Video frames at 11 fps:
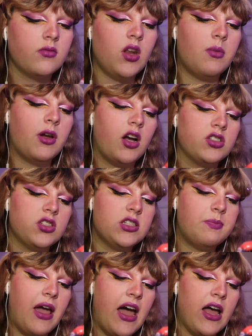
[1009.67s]
Oh my gosh, this
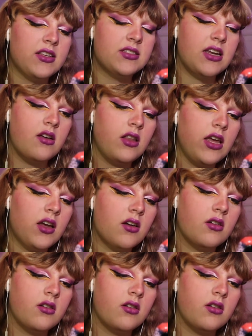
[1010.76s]
pastel like